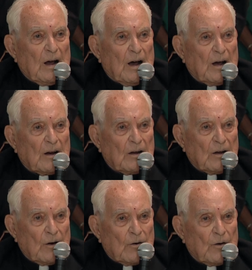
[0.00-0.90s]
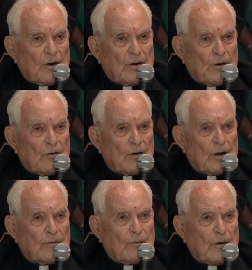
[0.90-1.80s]
I literally don't
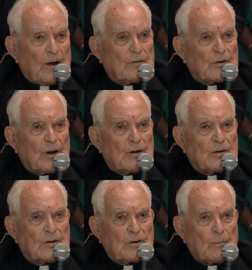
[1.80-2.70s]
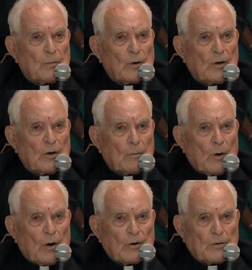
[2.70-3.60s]
have five cents to build a
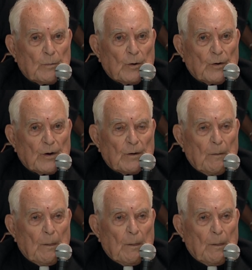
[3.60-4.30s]
liberal arts building.